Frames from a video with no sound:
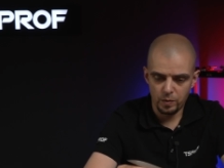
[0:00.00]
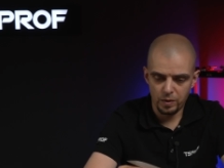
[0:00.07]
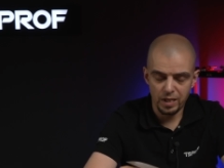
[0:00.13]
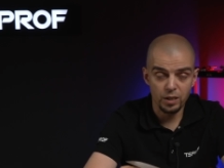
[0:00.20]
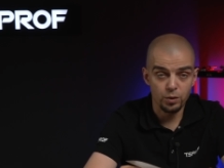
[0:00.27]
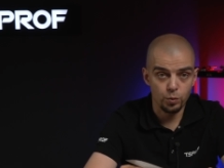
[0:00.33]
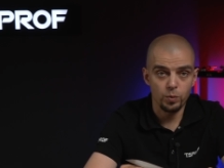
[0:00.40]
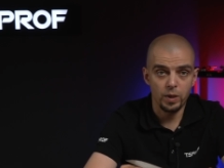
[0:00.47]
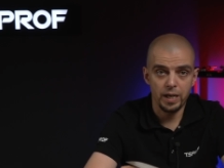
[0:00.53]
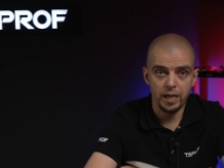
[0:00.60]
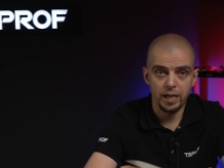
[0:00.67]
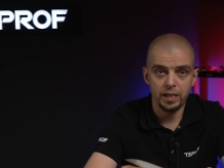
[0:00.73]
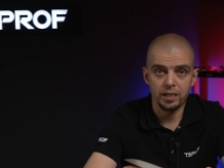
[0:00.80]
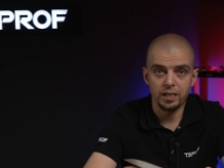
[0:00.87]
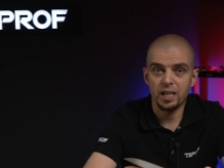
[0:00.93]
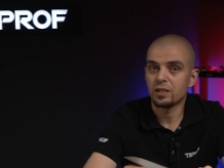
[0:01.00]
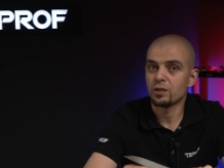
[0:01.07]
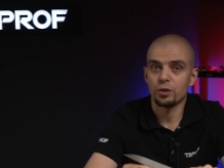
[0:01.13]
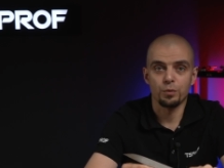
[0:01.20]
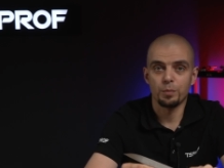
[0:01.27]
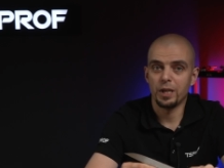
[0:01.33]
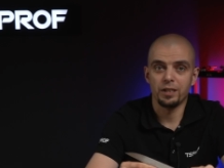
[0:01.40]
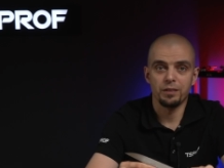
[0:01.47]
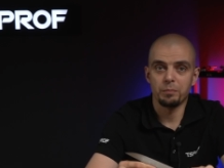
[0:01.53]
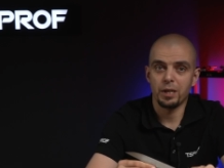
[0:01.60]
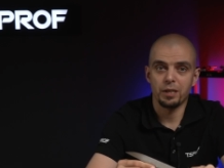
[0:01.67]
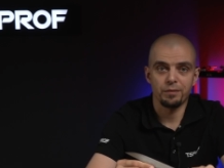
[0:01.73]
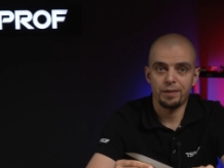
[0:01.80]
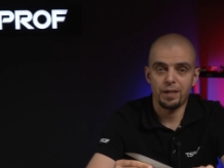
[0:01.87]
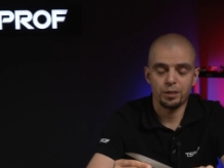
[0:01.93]
That's why not so many
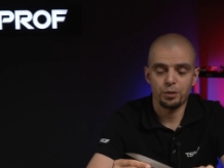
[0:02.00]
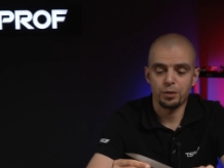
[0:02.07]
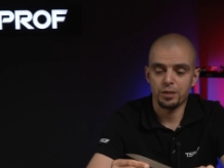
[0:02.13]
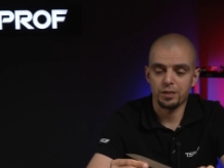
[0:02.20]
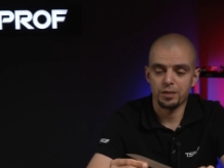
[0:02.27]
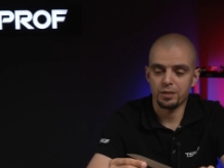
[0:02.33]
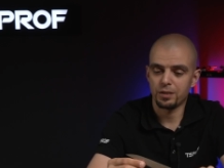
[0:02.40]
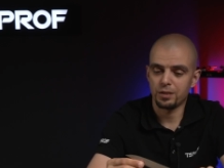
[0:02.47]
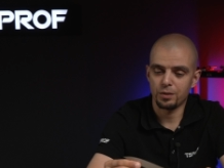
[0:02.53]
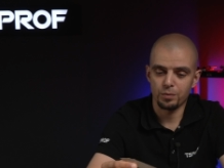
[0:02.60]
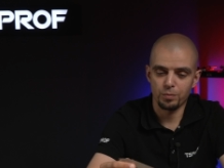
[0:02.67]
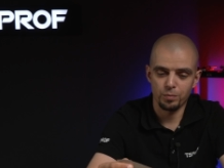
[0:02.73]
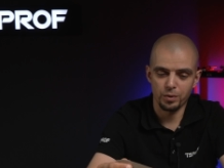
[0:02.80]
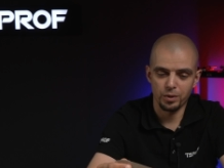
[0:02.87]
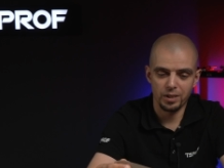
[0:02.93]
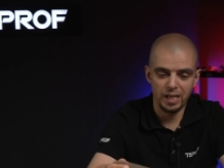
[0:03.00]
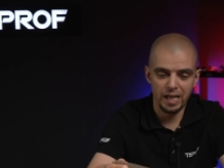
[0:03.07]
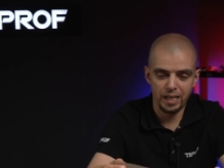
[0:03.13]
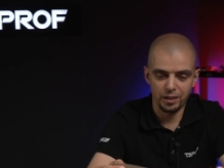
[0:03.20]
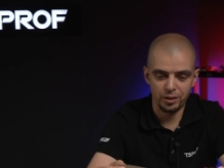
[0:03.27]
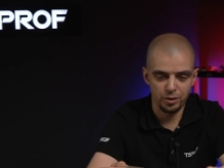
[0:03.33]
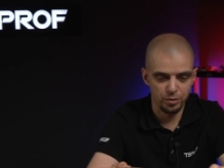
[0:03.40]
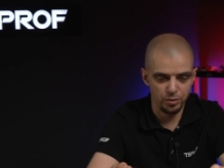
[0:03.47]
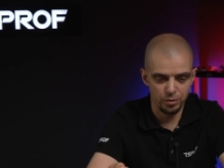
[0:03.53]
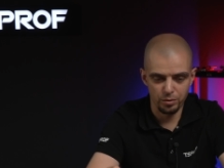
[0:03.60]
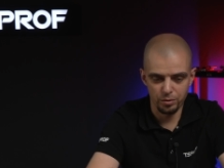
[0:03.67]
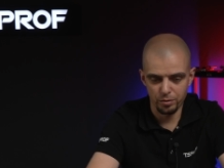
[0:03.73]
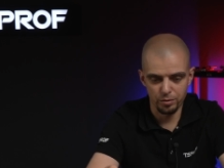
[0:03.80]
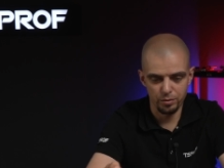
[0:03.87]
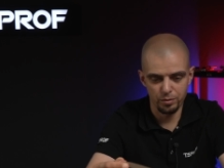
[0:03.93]
manufacturers would like
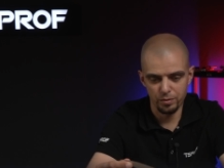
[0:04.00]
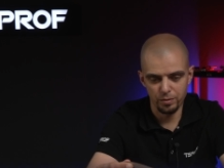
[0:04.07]
to